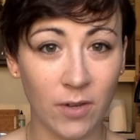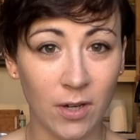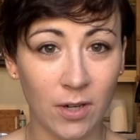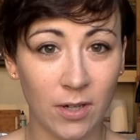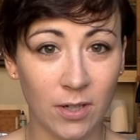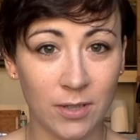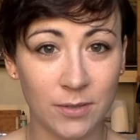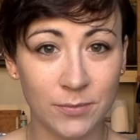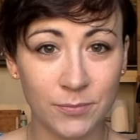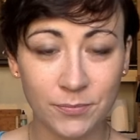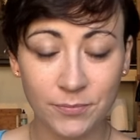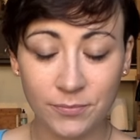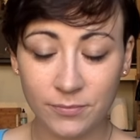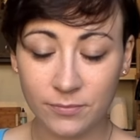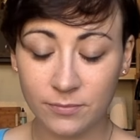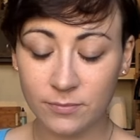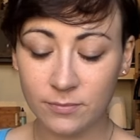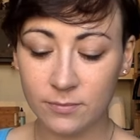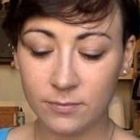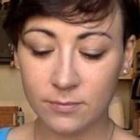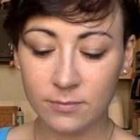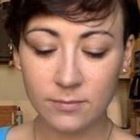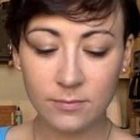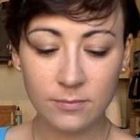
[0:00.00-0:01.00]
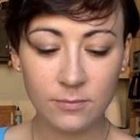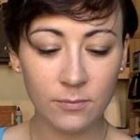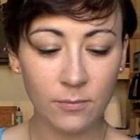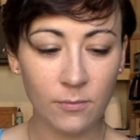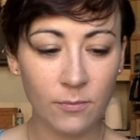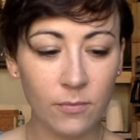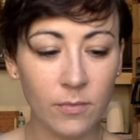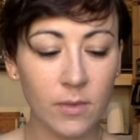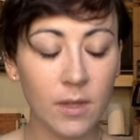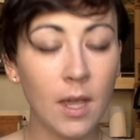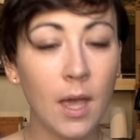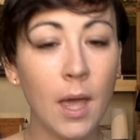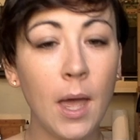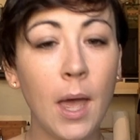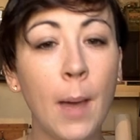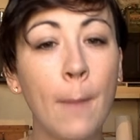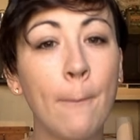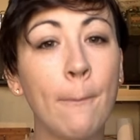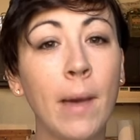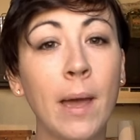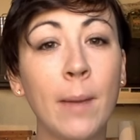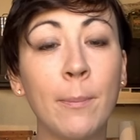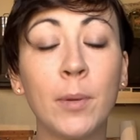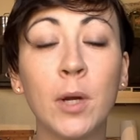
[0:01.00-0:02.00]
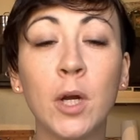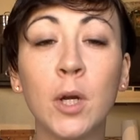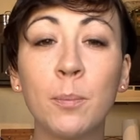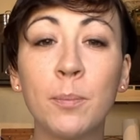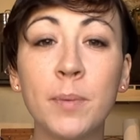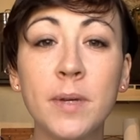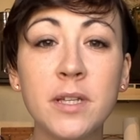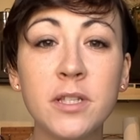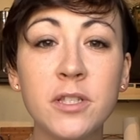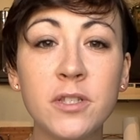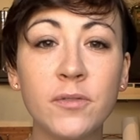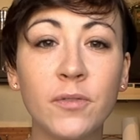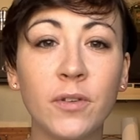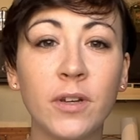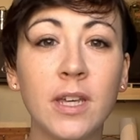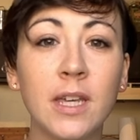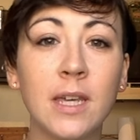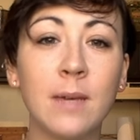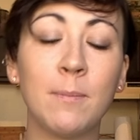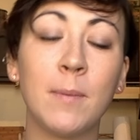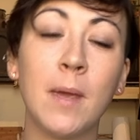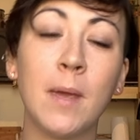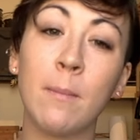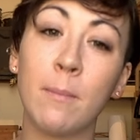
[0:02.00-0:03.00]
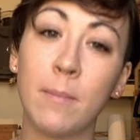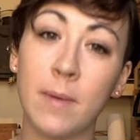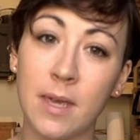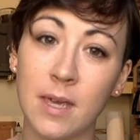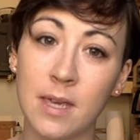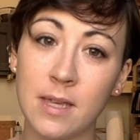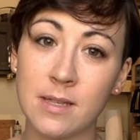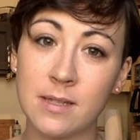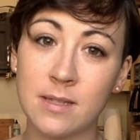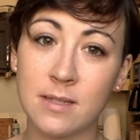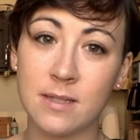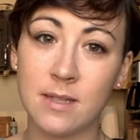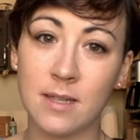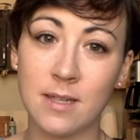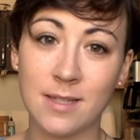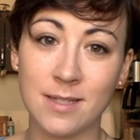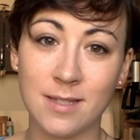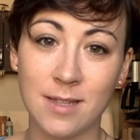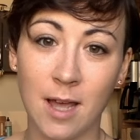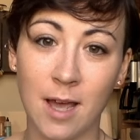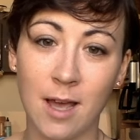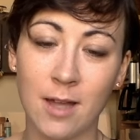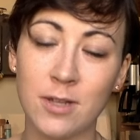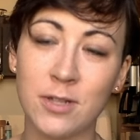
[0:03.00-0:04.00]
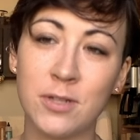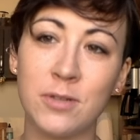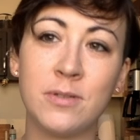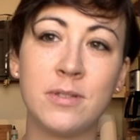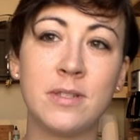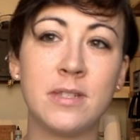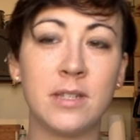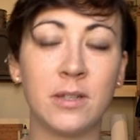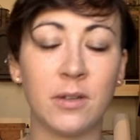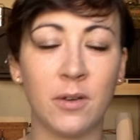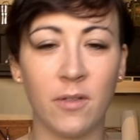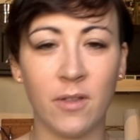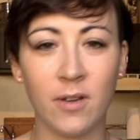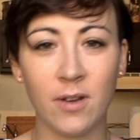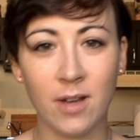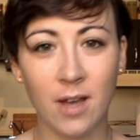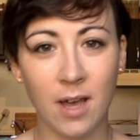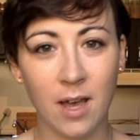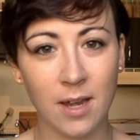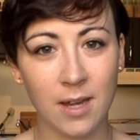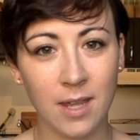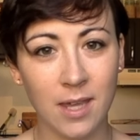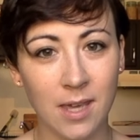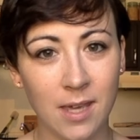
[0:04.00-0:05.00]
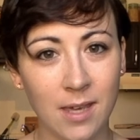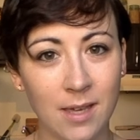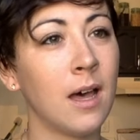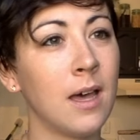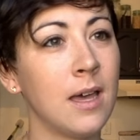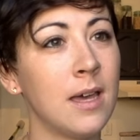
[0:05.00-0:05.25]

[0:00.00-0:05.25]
all, my purpose for keeping bees is not to steal their honey.